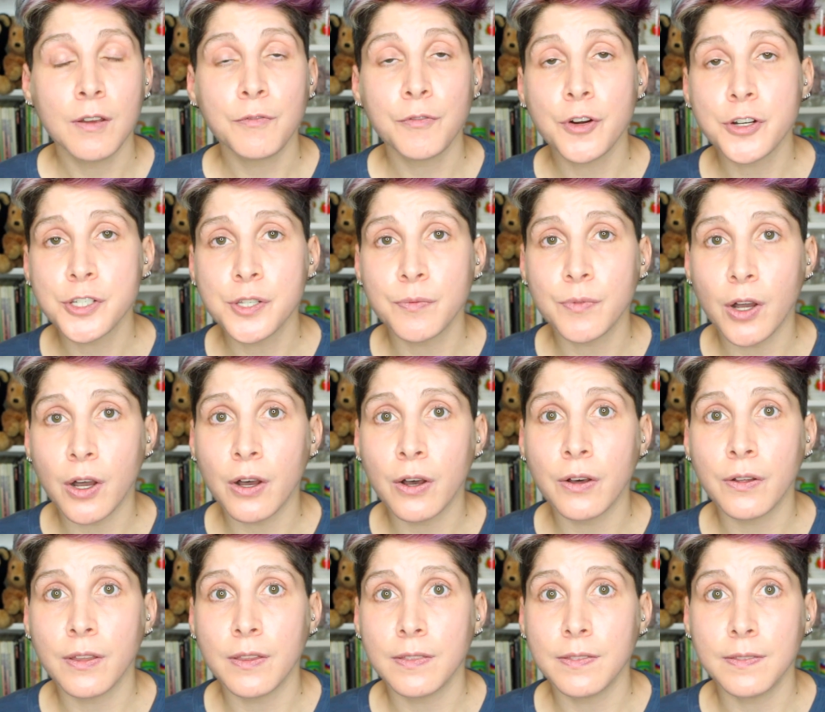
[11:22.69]
First of
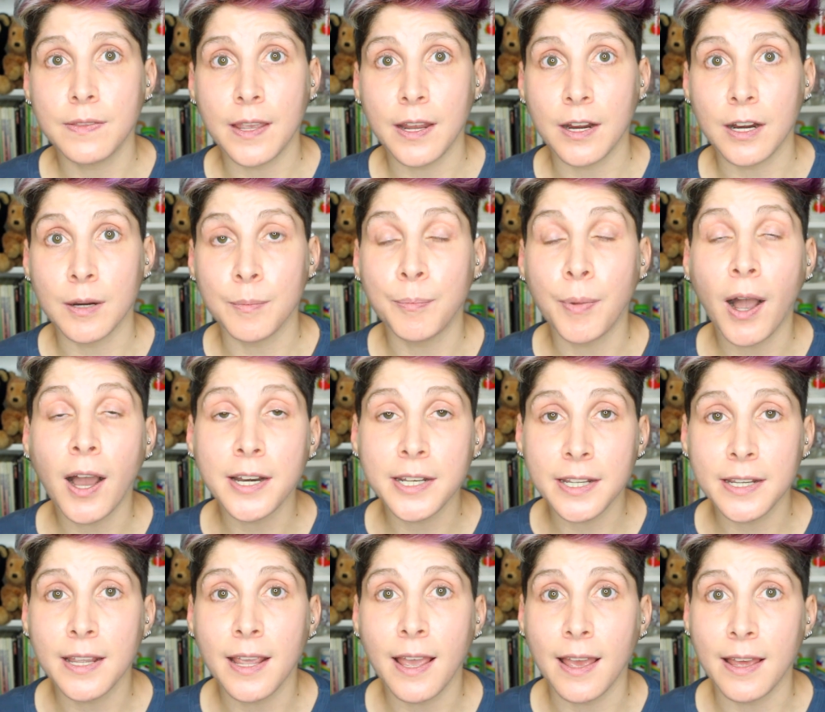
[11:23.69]
all, their
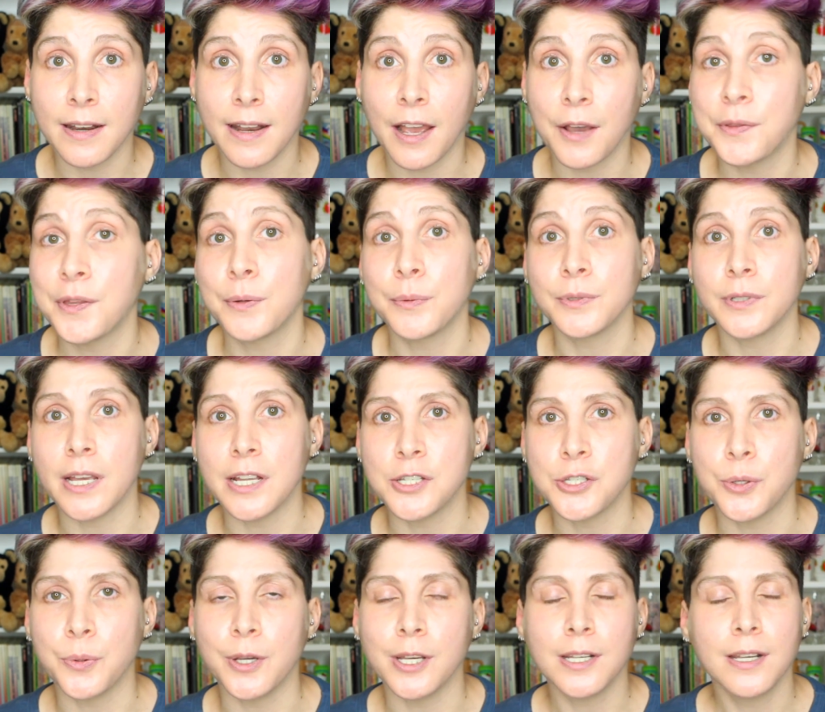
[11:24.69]
body and how they relate
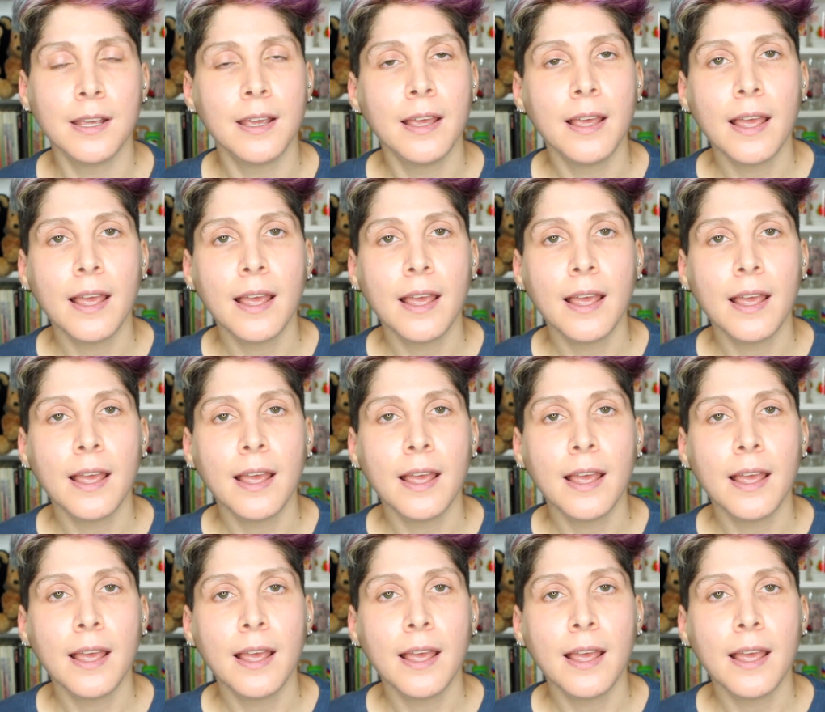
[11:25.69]
to it.